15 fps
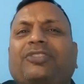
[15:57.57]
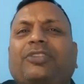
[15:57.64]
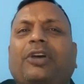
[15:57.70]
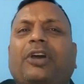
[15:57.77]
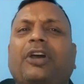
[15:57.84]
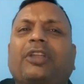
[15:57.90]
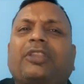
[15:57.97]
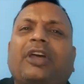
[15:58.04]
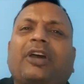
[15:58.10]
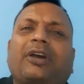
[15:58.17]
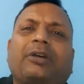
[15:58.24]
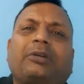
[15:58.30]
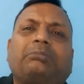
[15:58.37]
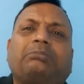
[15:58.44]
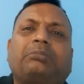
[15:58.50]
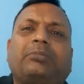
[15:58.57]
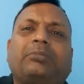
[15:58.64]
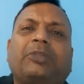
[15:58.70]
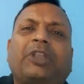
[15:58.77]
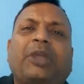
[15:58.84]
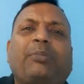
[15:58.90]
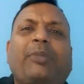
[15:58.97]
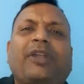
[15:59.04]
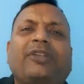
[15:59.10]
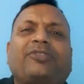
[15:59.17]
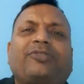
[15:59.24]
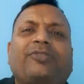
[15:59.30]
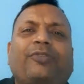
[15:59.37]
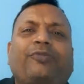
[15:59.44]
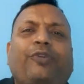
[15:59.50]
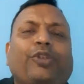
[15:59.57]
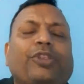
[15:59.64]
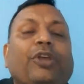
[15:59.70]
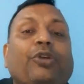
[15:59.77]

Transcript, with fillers: the demands for the